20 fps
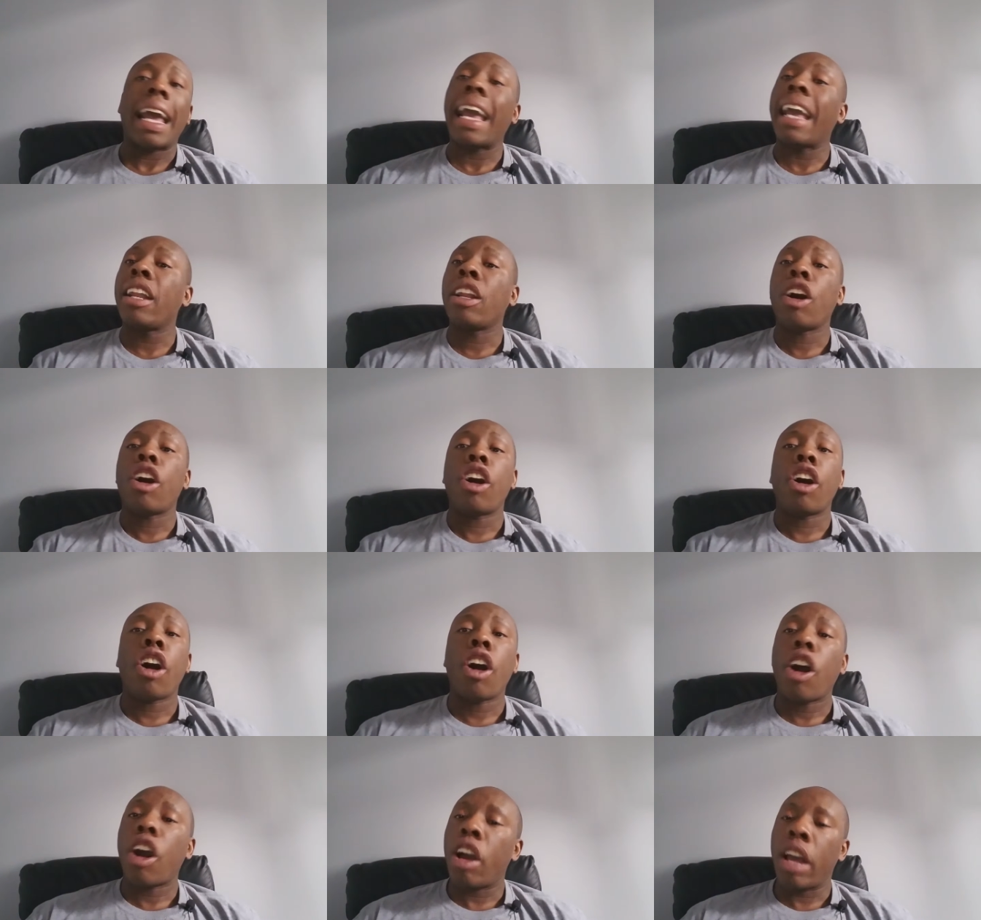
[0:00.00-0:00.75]
and
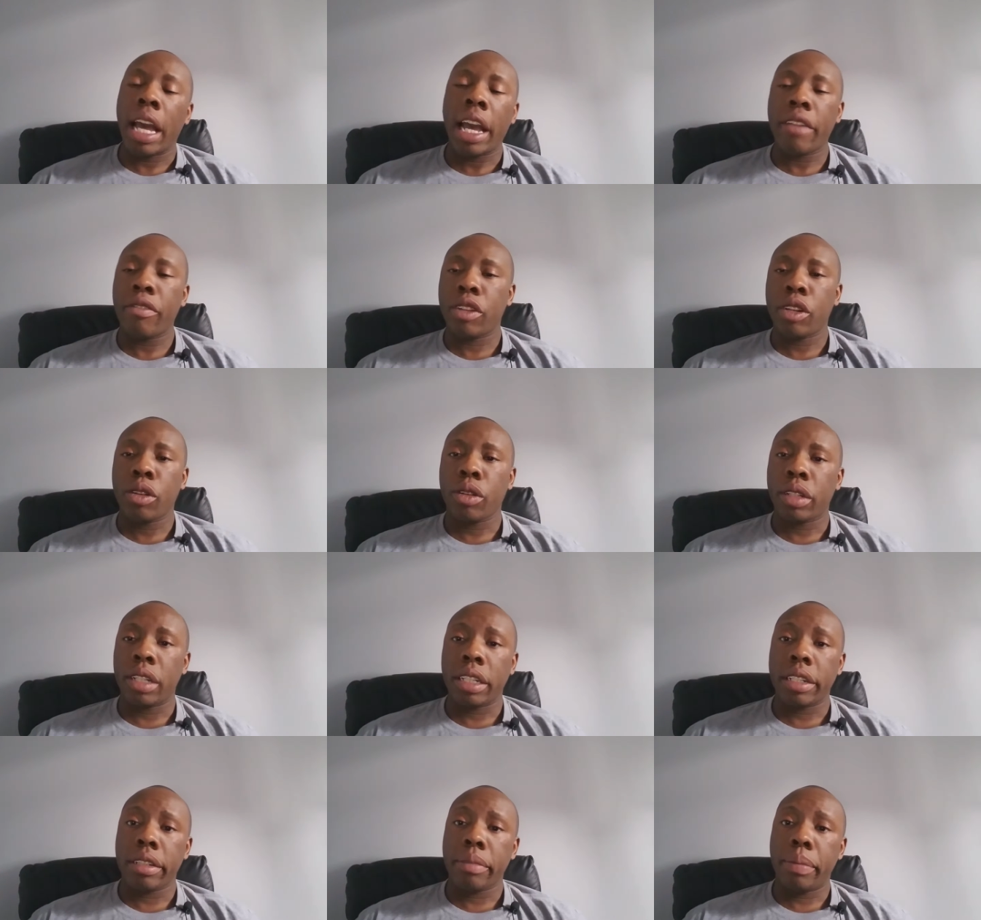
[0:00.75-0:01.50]
haven't
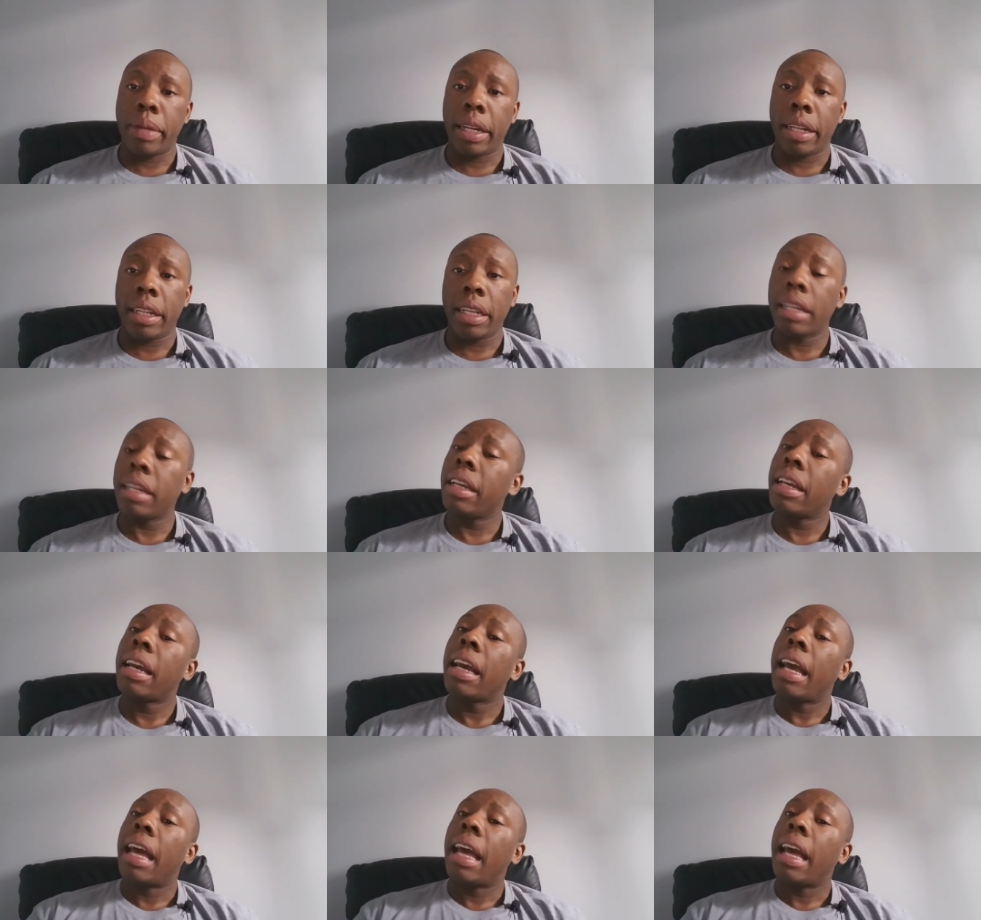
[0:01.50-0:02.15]
hurt anybody?